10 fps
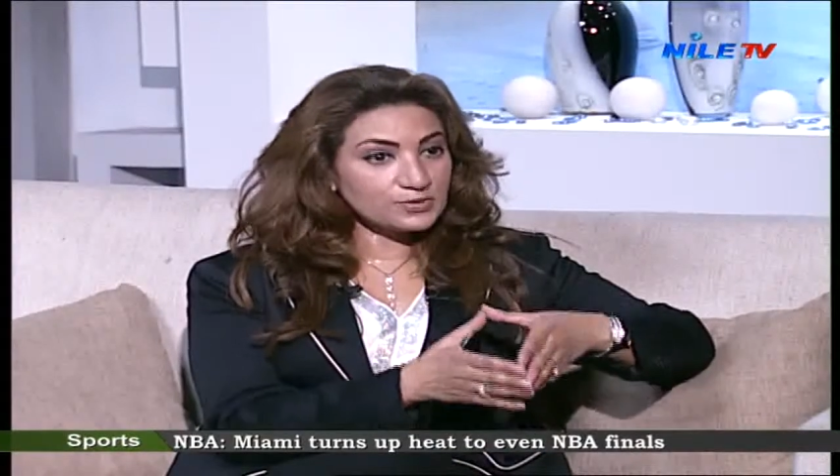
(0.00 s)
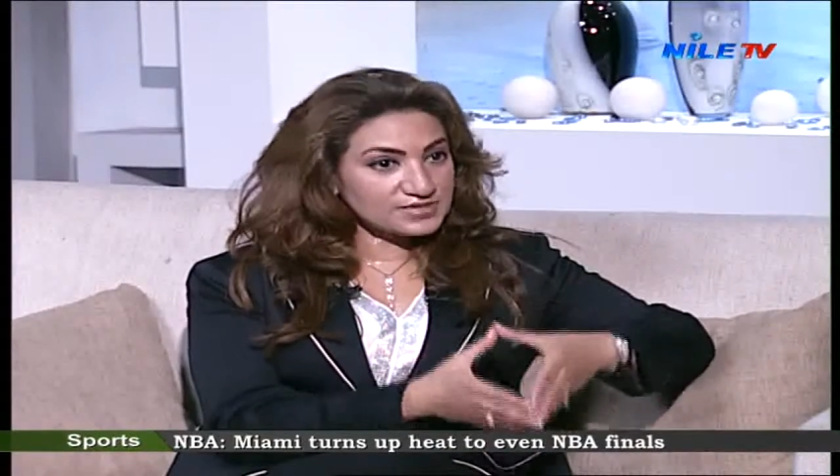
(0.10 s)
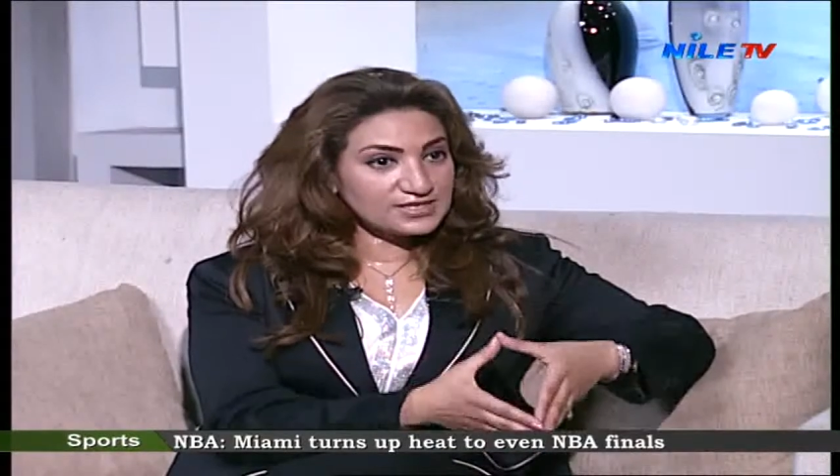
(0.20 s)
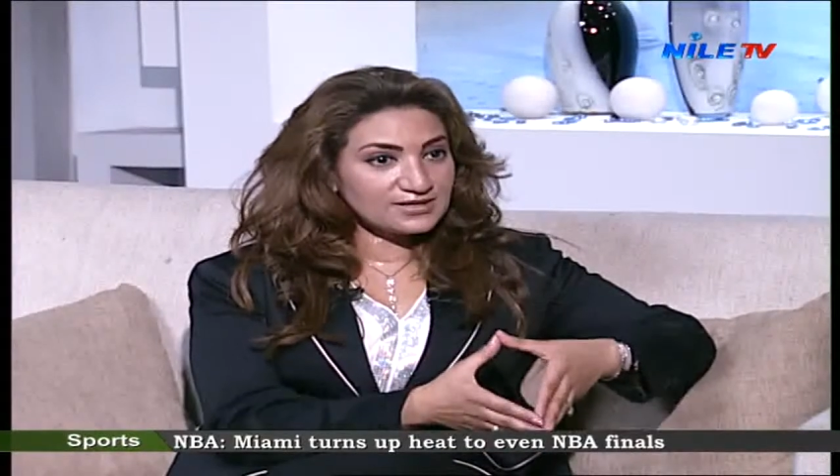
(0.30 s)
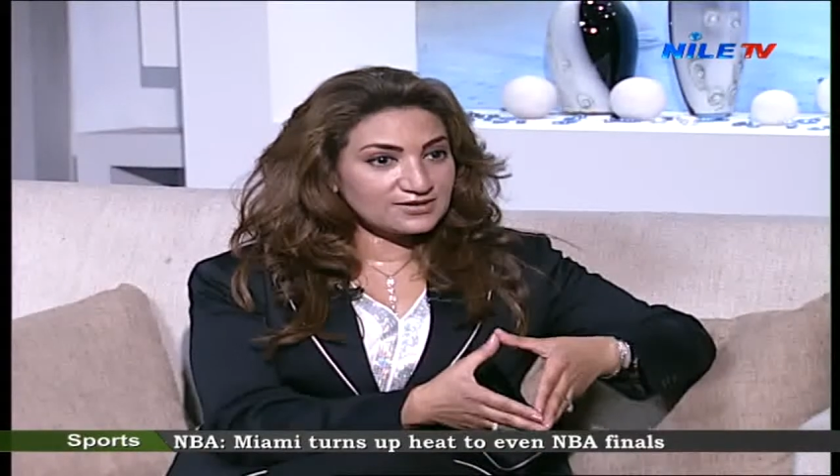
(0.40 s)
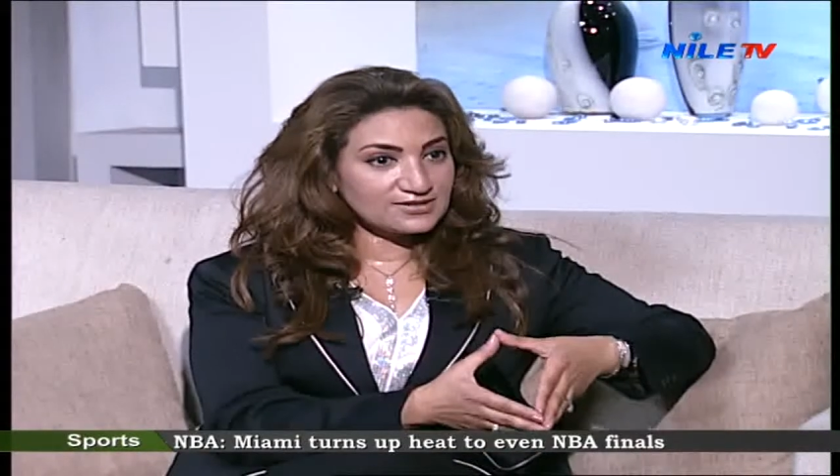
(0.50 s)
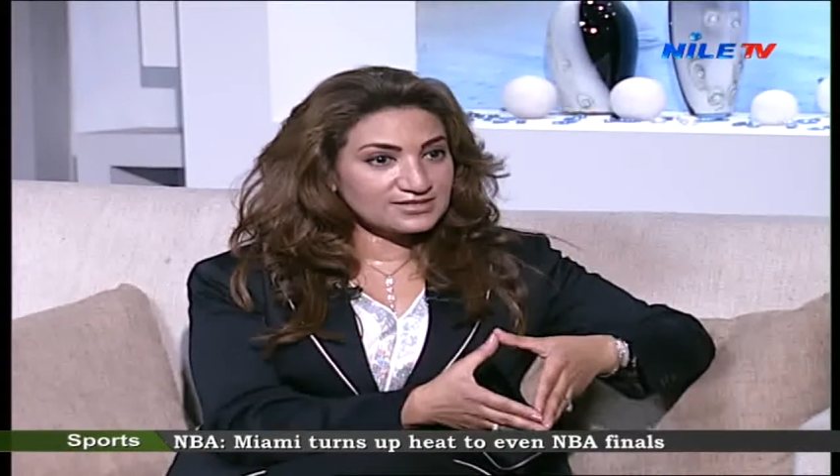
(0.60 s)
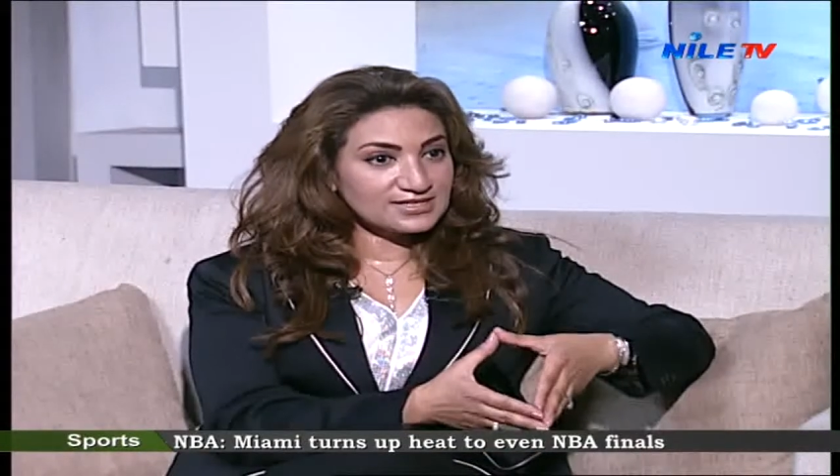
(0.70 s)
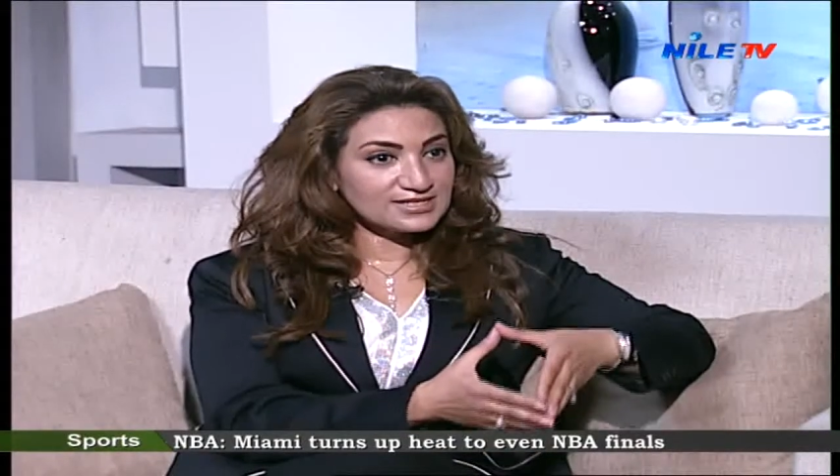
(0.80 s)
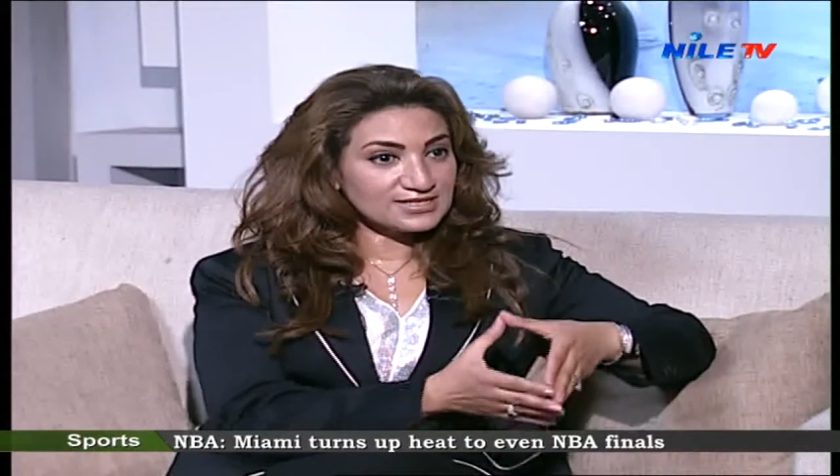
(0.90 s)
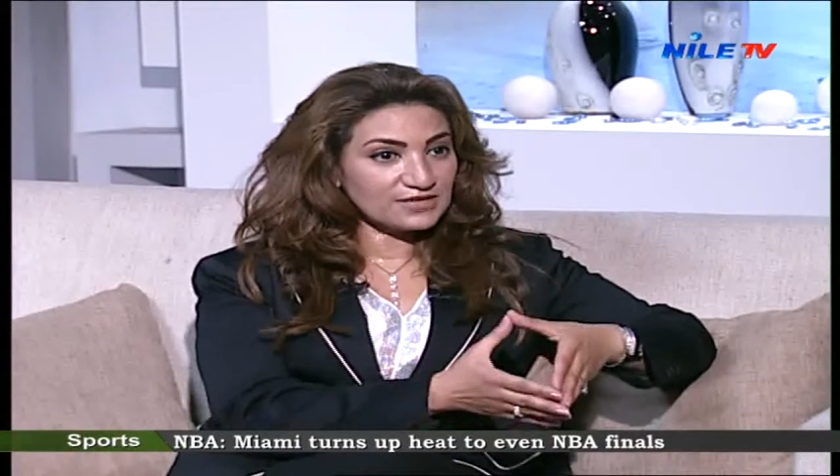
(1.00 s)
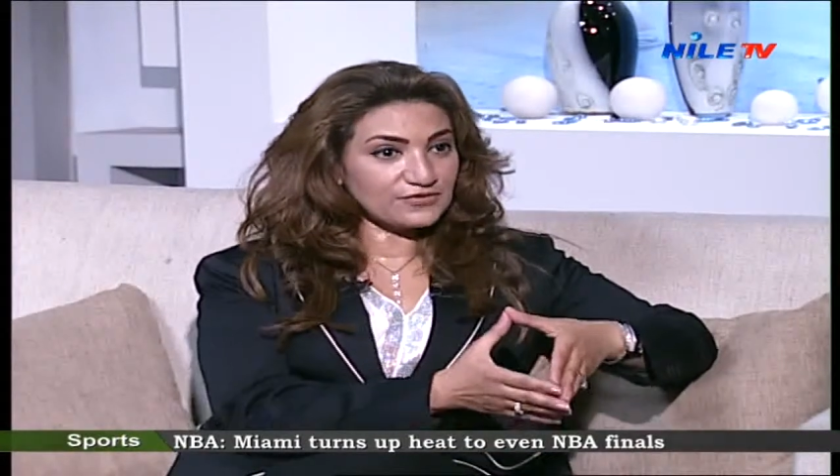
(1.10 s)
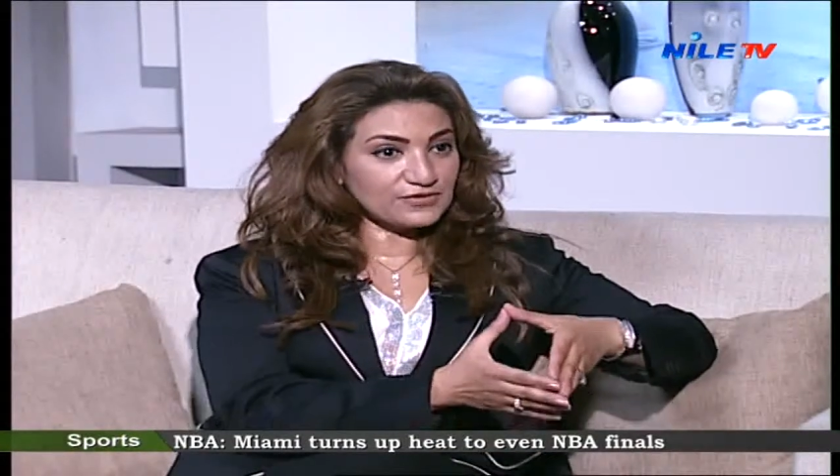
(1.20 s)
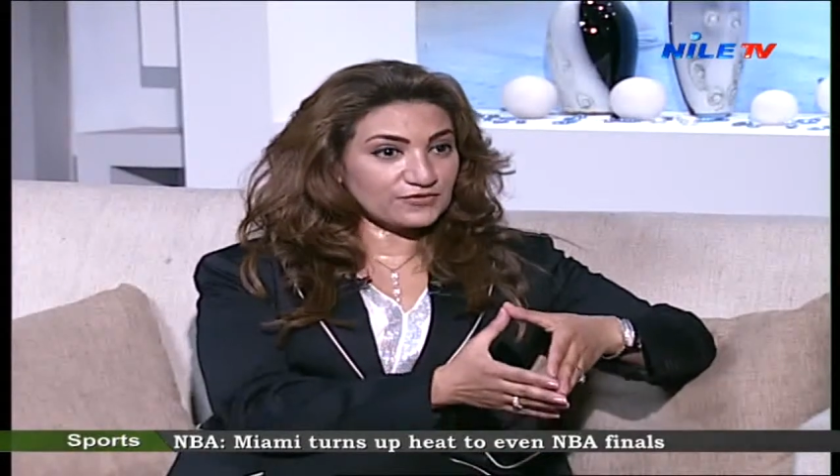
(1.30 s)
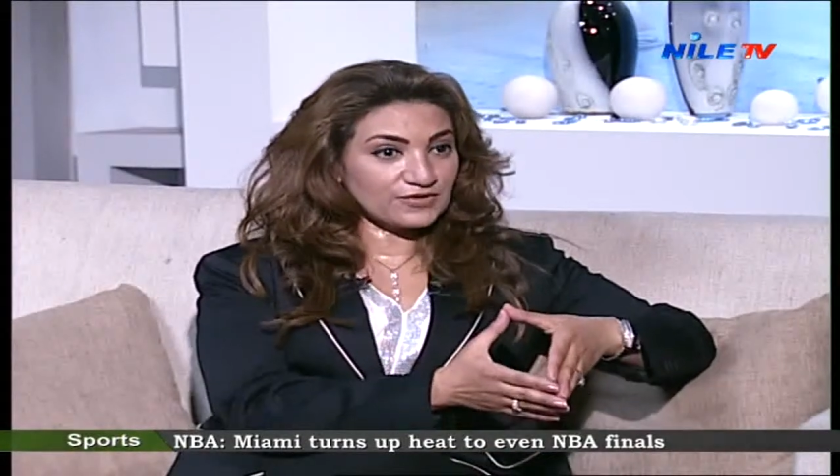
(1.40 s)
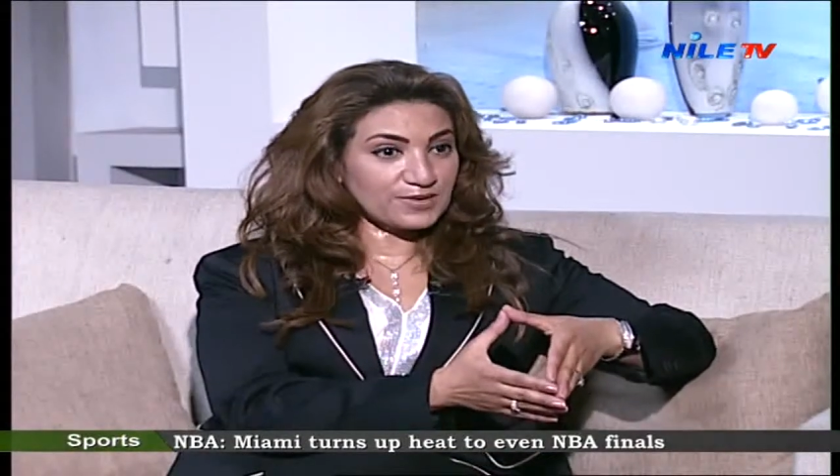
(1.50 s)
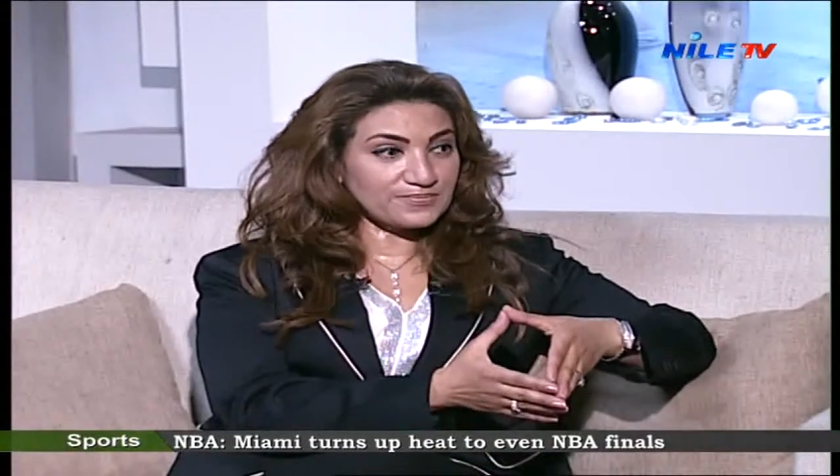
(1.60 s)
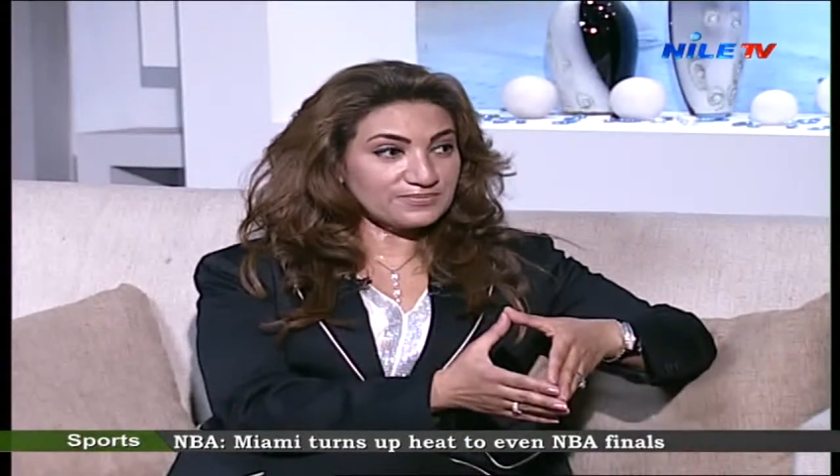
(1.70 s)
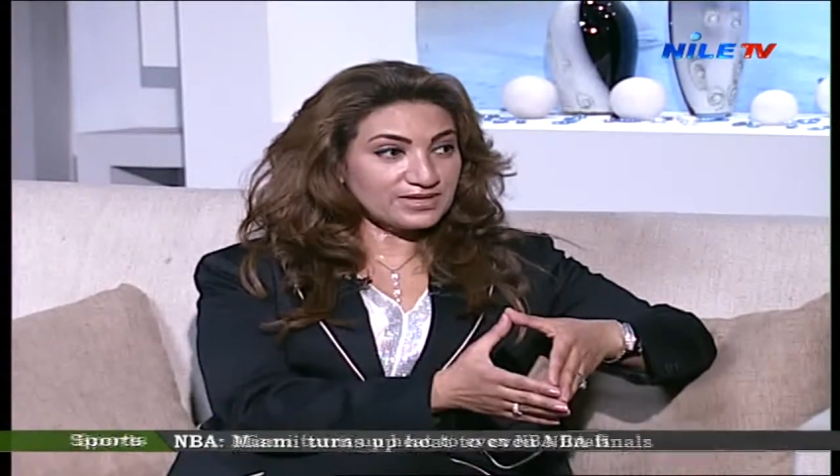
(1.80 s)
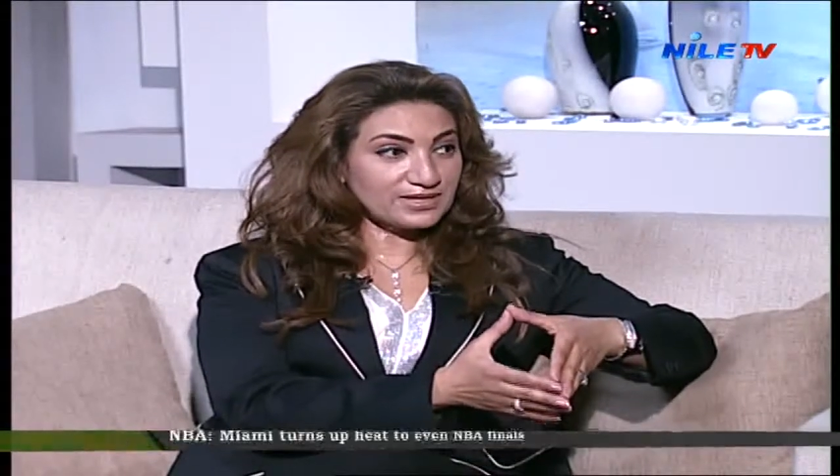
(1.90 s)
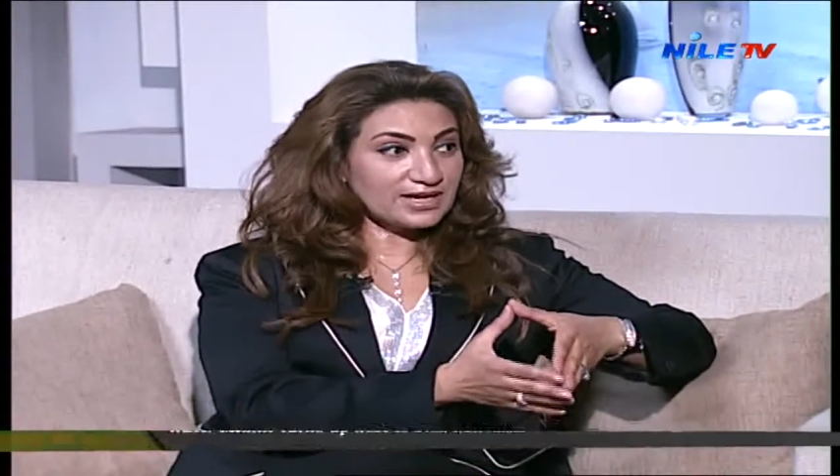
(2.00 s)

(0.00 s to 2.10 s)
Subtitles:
job seekers suffer from